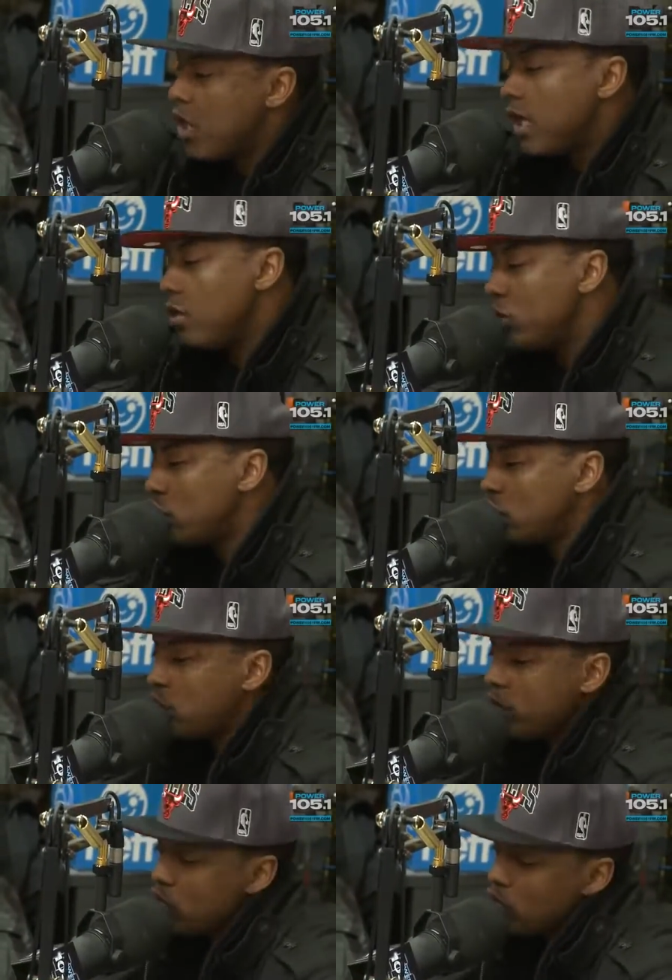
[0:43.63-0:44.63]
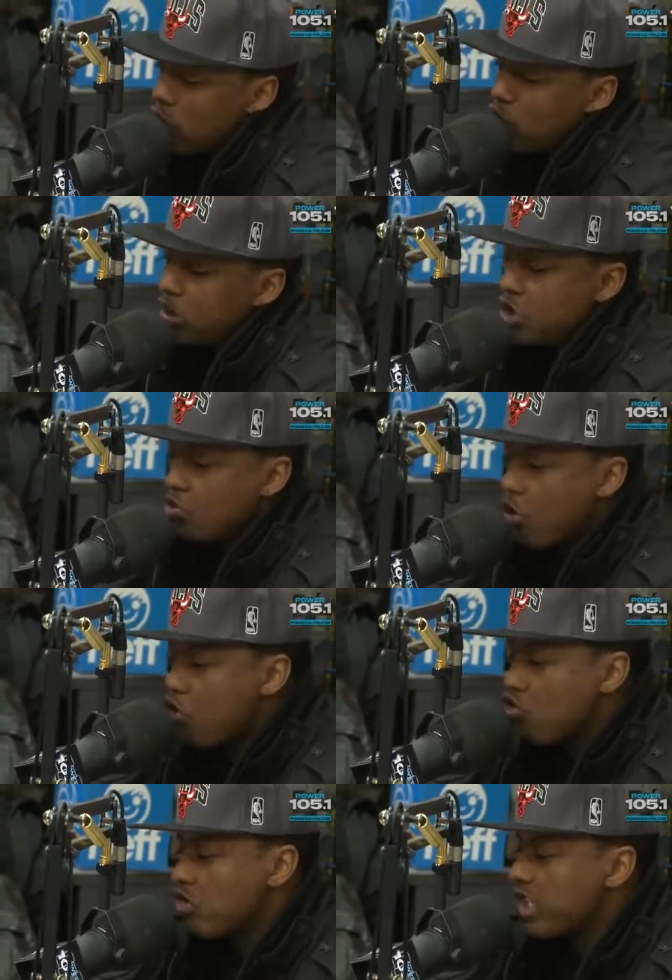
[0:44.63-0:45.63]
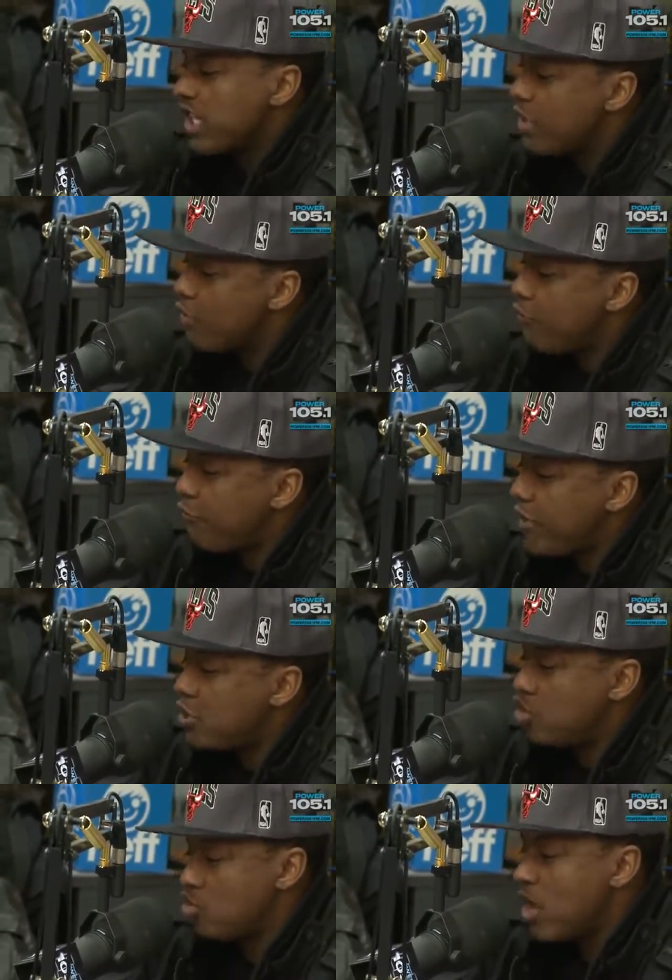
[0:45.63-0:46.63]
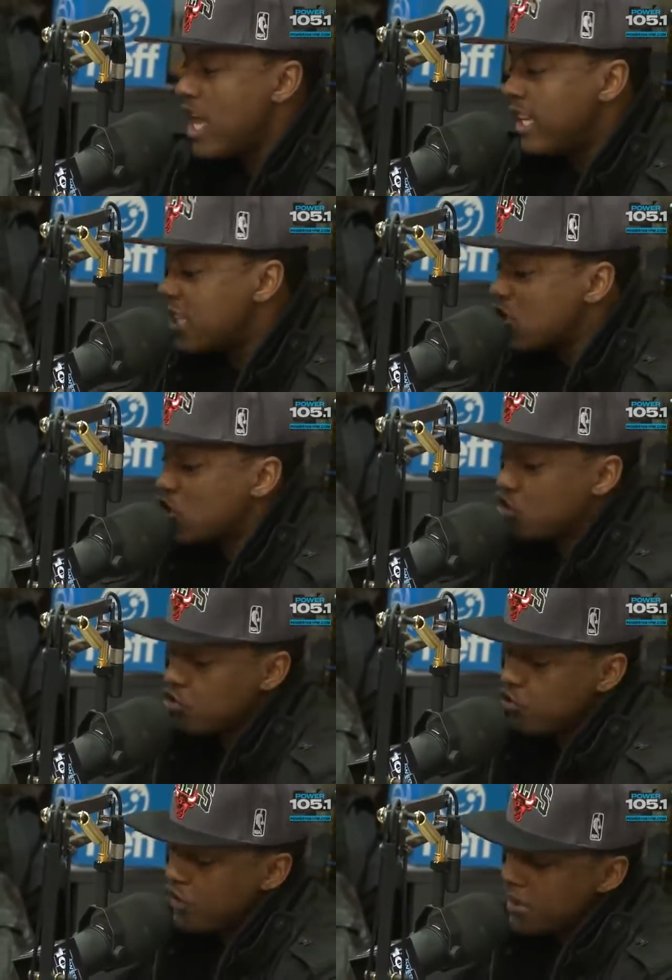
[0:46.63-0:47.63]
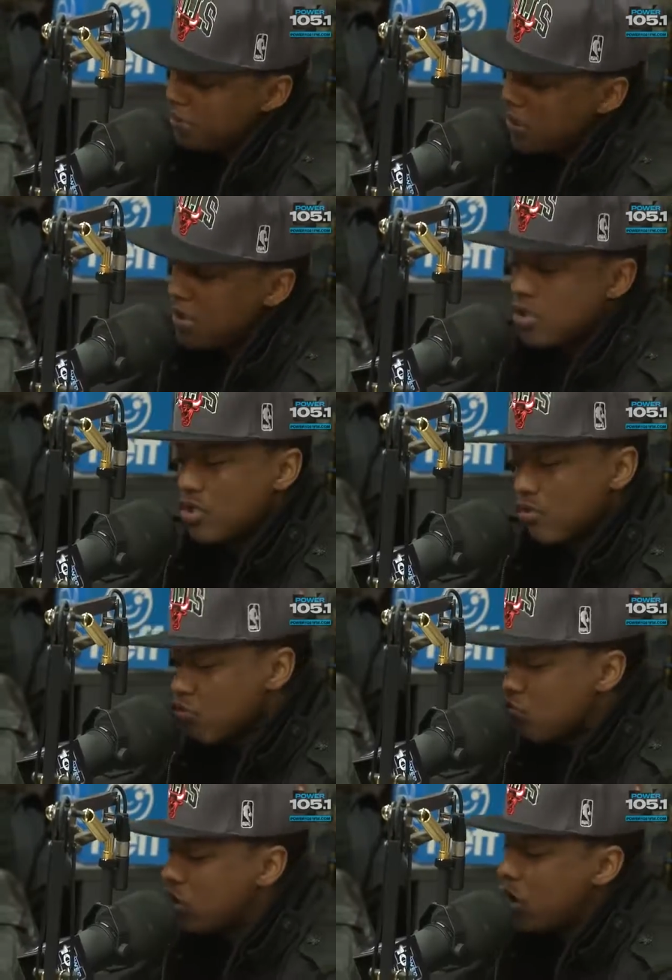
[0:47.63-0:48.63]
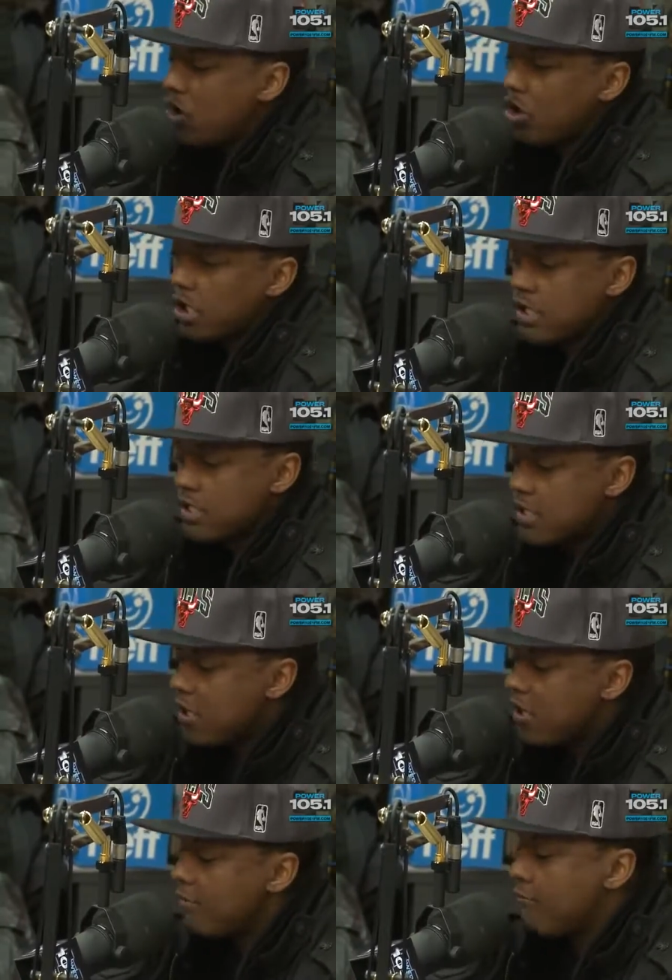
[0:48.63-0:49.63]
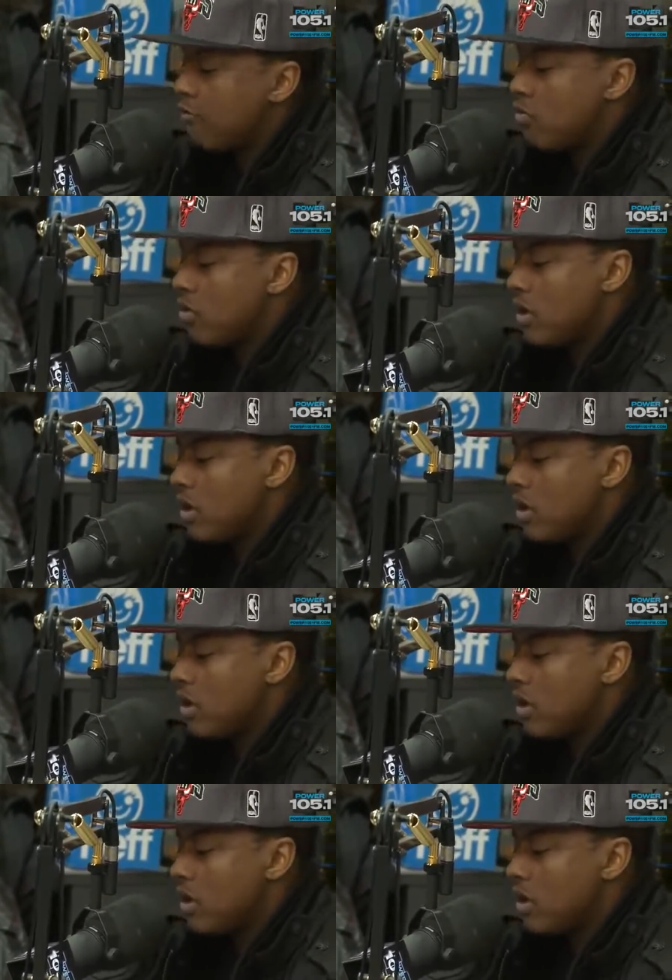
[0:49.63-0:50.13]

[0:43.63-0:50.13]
He with you when you lonely, you hungry, and He'll feed you. And it's the truth that money's the root of all of this evil.